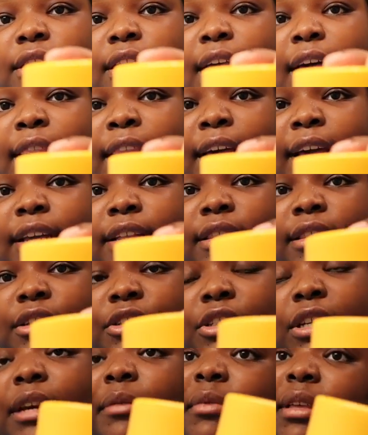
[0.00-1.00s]
that I like, the
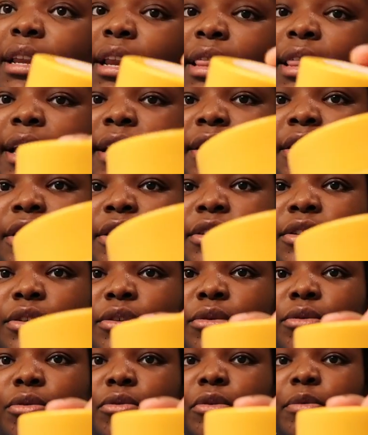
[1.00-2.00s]
jam that I like to
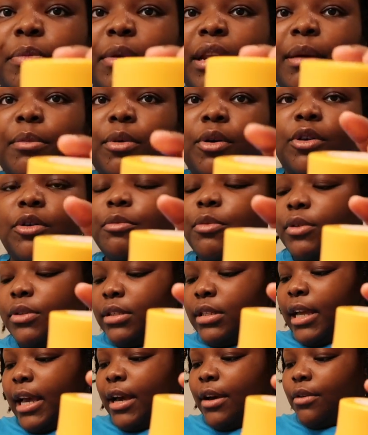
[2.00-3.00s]
use, but I'm
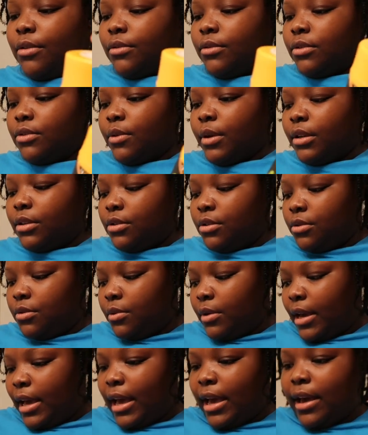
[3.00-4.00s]
almost out, so I
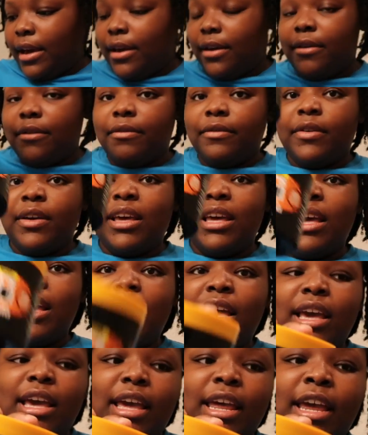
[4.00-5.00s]
do have
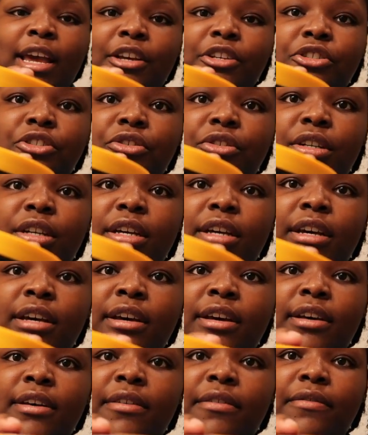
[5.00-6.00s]
extra
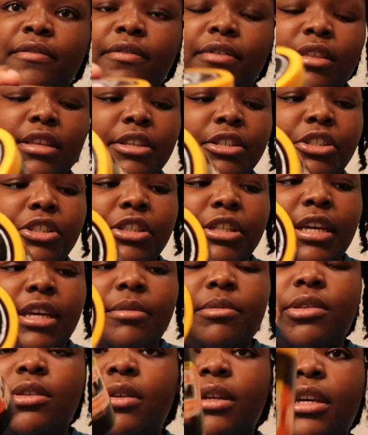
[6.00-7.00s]
of this jam.
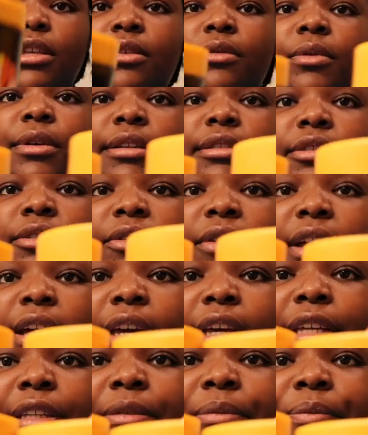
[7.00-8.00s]
So either one is
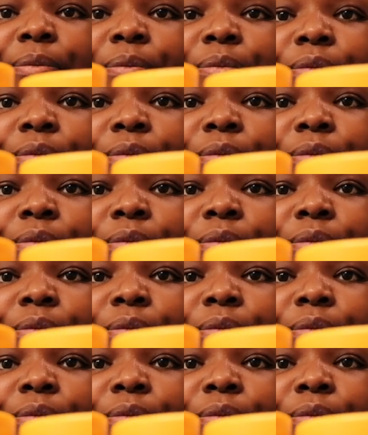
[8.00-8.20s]
fine.